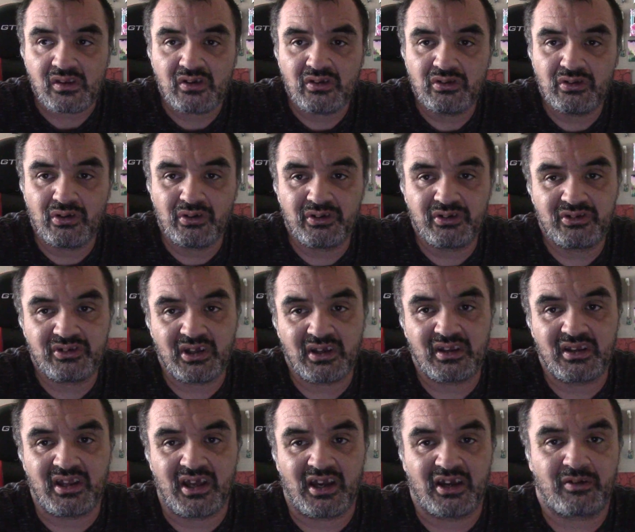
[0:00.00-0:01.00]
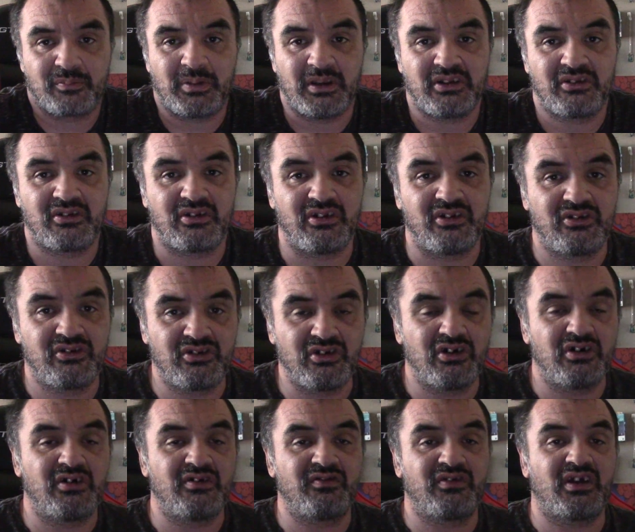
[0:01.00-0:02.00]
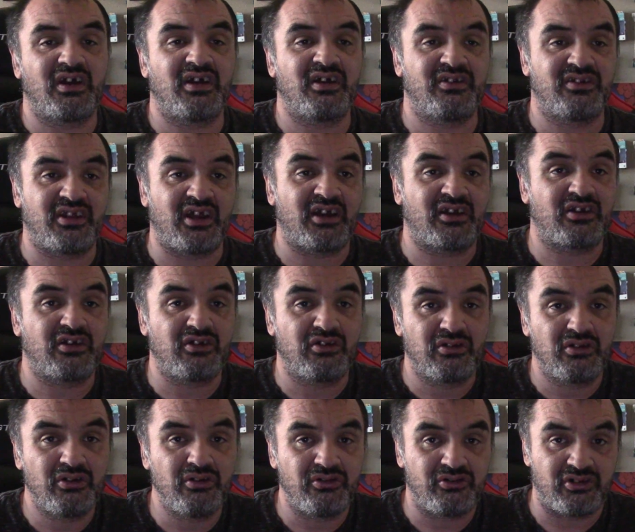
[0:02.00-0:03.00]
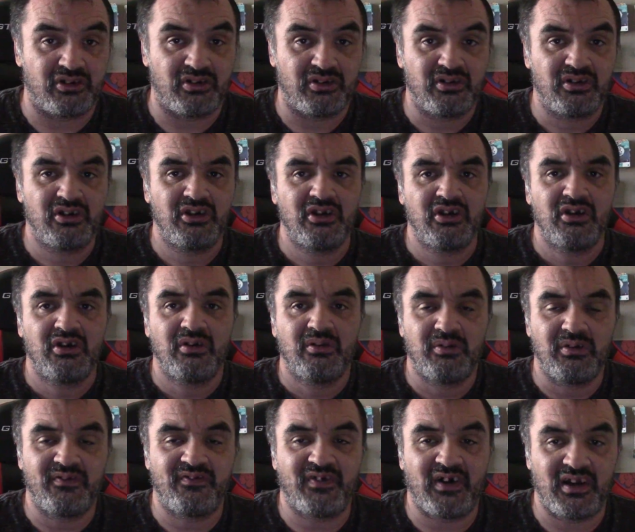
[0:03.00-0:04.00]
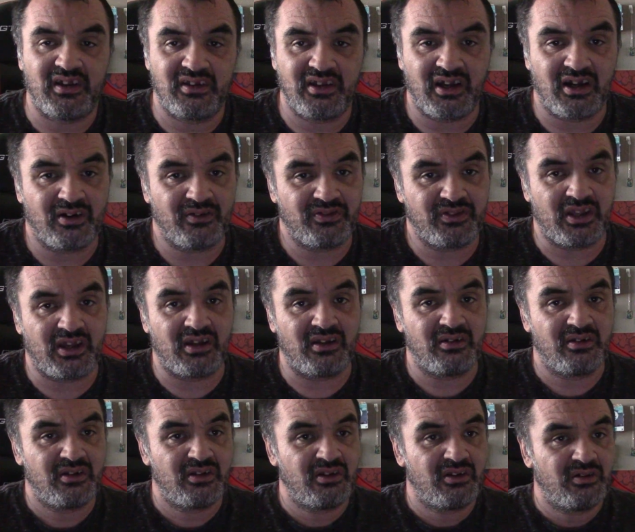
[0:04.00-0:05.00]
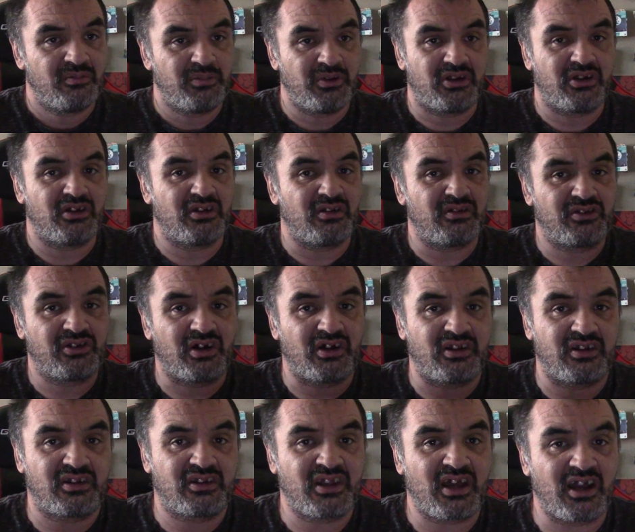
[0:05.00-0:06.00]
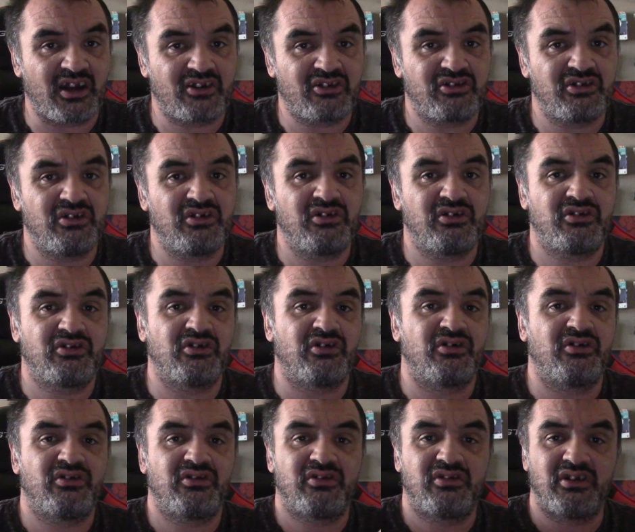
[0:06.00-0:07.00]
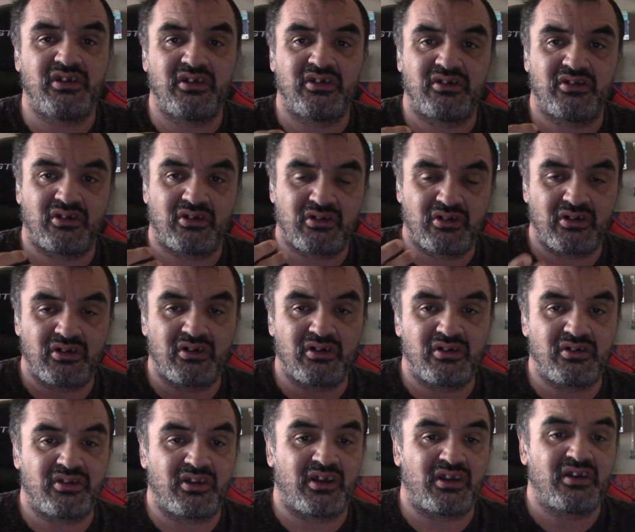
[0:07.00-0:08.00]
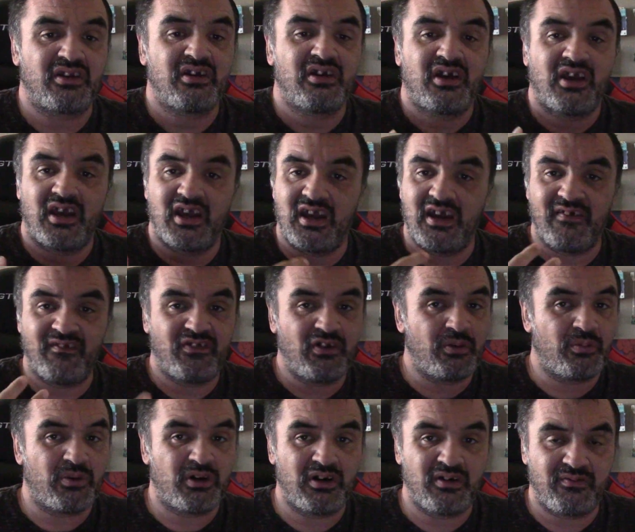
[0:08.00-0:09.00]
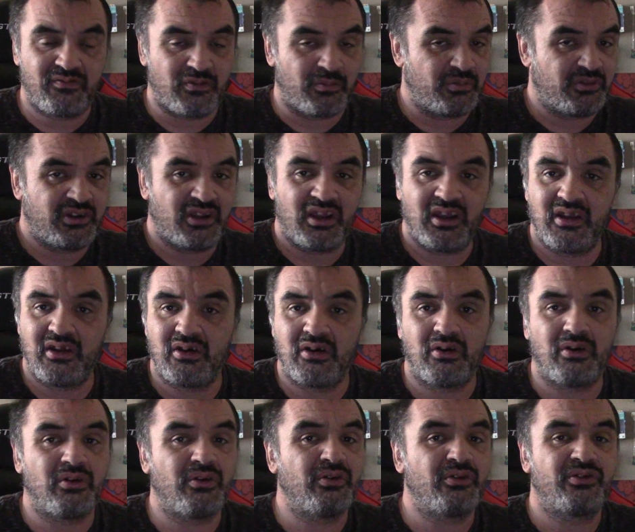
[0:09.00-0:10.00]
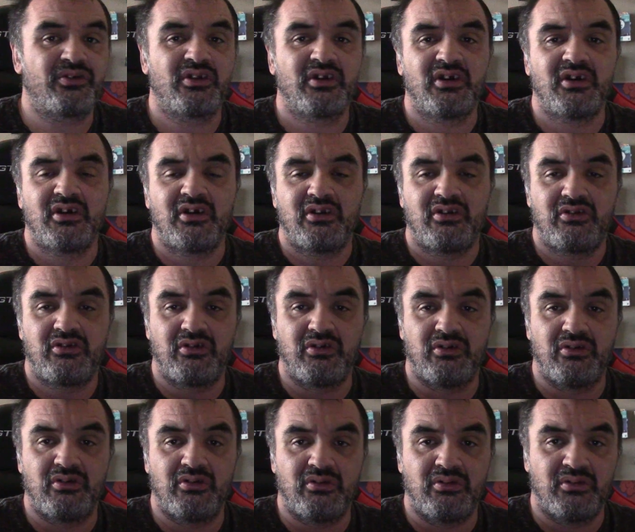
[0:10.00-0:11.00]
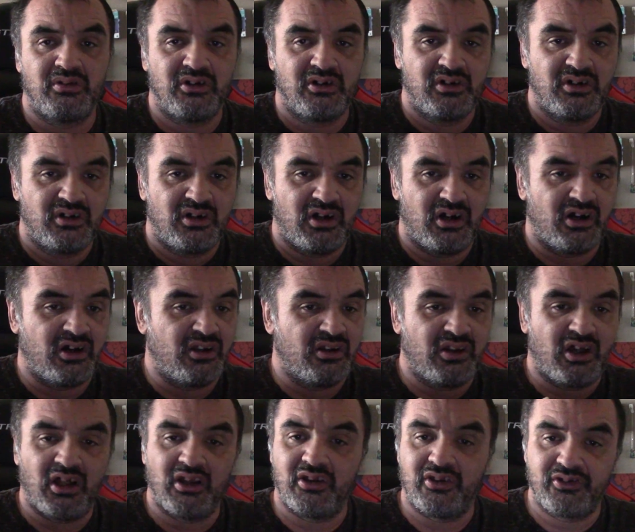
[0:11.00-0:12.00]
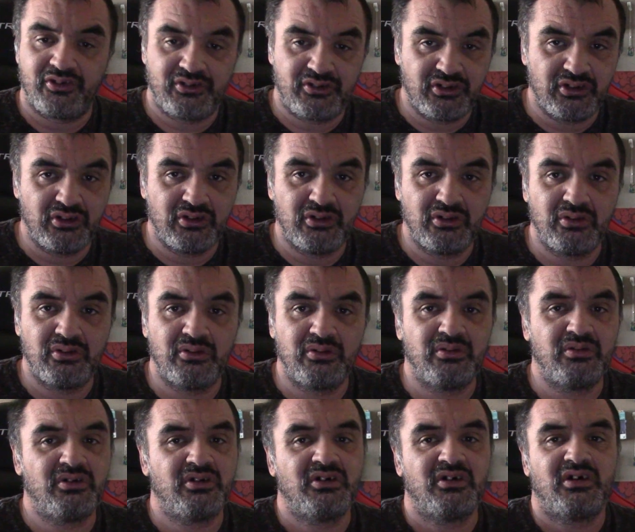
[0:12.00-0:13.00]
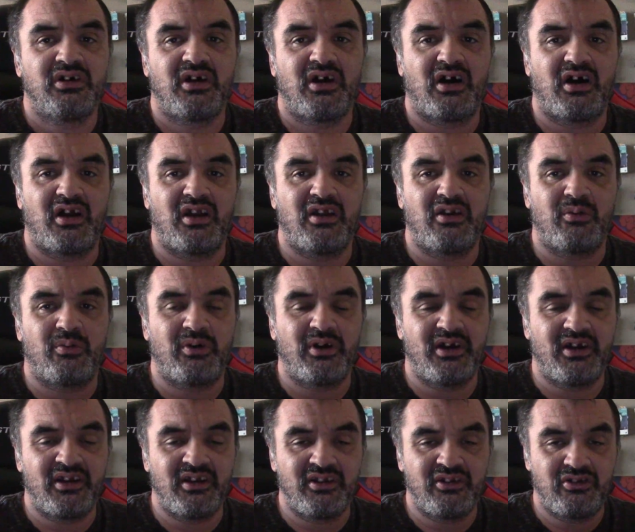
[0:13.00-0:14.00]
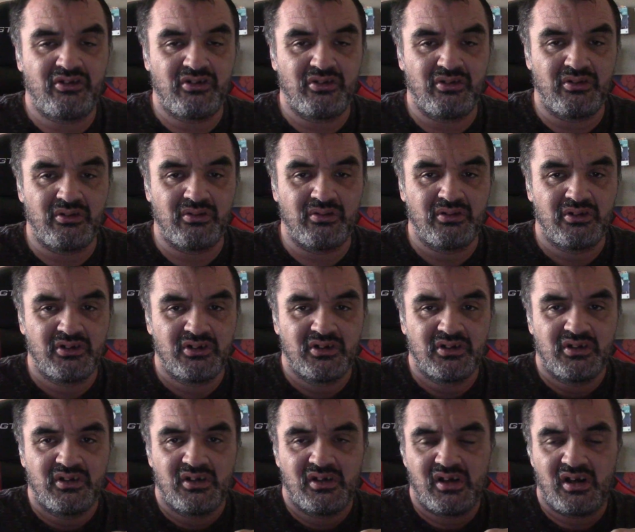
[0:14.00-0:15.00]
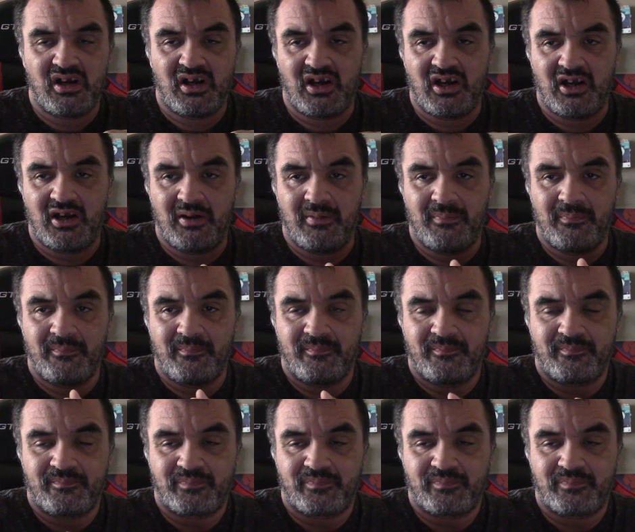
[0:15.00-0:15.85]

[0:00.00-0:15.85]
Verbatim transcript: So the second act basically served as that conclusion. We find out that because of Sonic's actions, certain things occurred that everyone from Tails to uh, Lara-Su, uh, in a way, to um,